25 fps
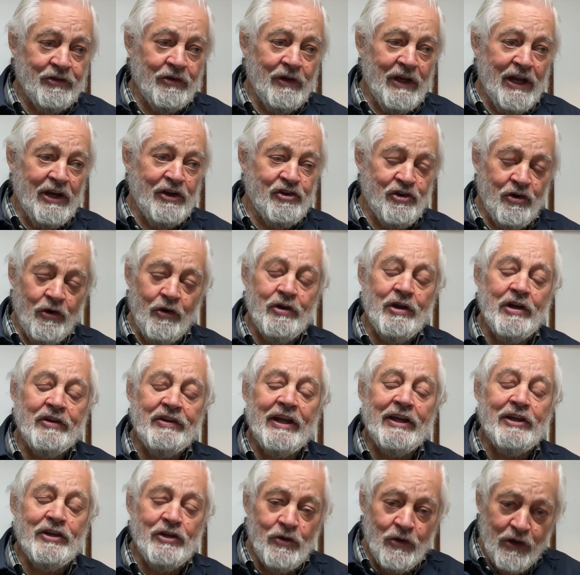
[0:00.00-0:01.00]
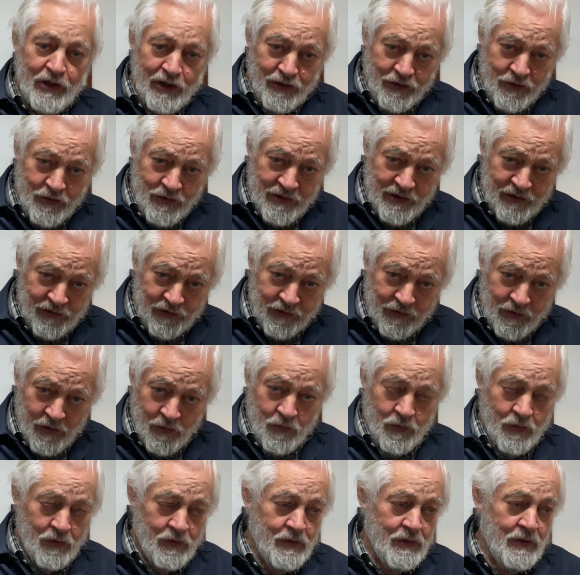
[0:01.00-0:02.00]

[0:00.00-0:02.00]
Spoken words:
and show you that you can do this too,